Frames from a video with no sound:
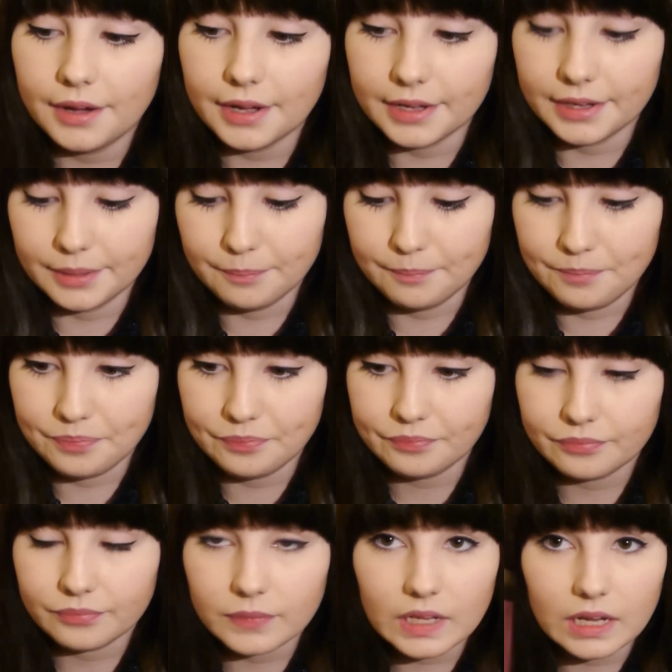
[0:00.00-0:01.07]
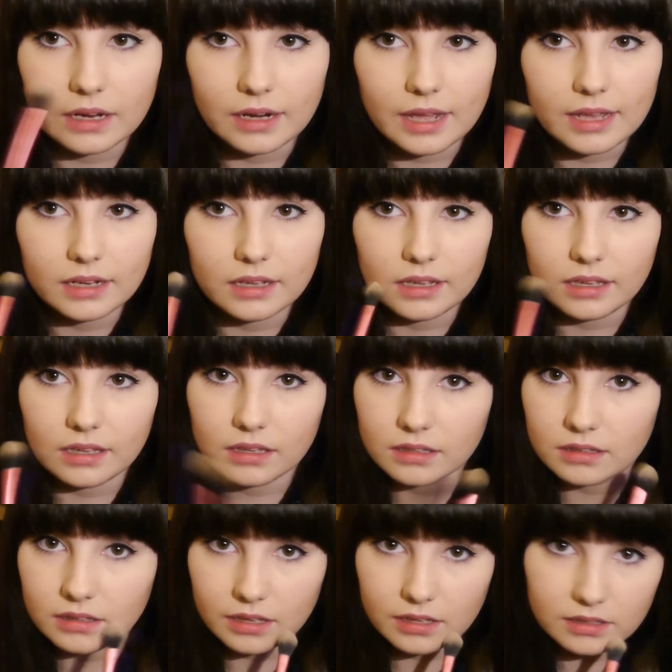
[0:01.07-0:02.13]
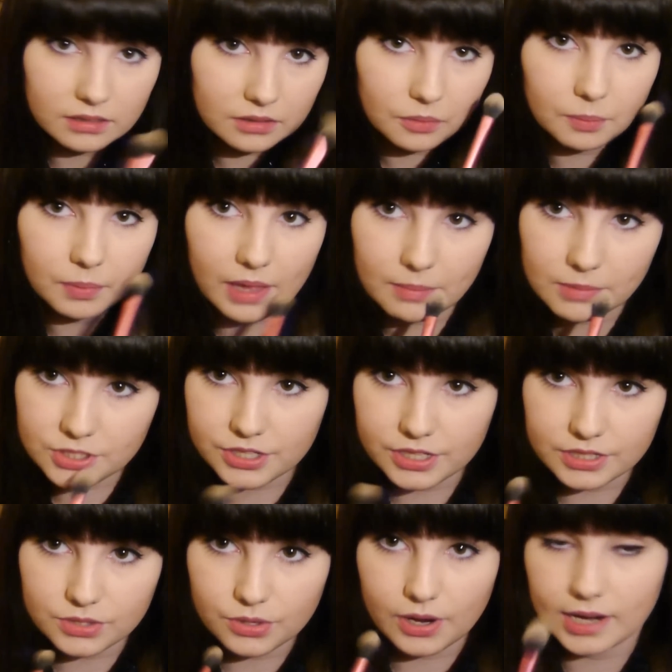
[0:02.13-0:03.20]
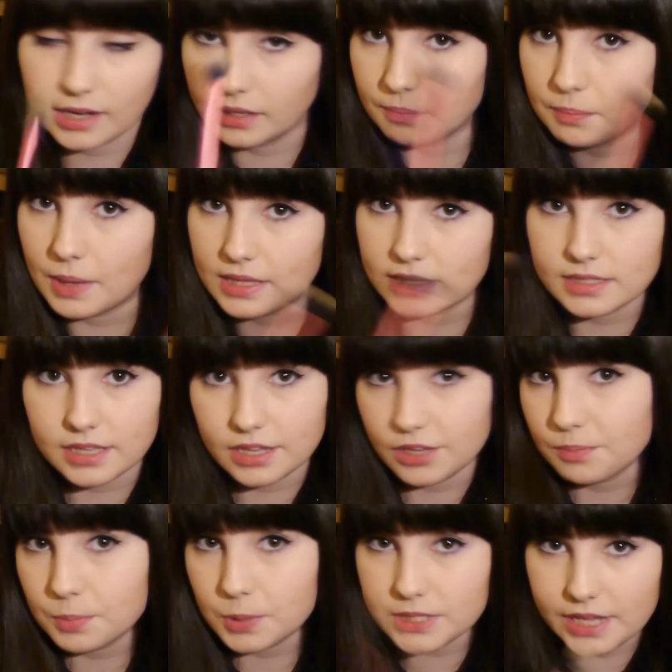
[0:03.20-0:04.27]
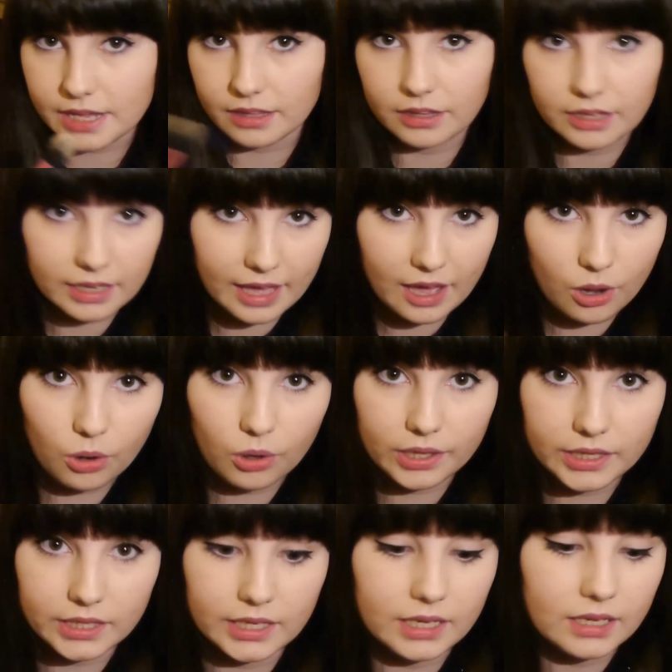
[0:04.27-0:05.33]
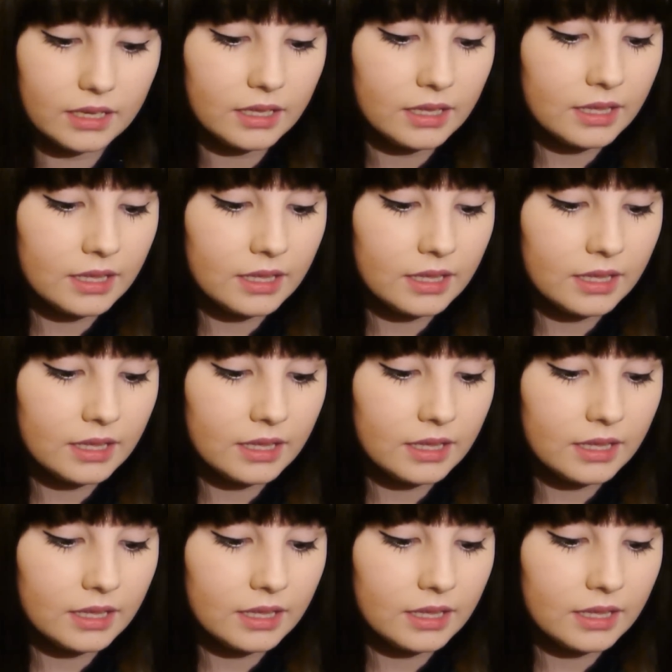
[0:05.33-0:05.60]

and any like little blemishes or any bits that particularly get oily.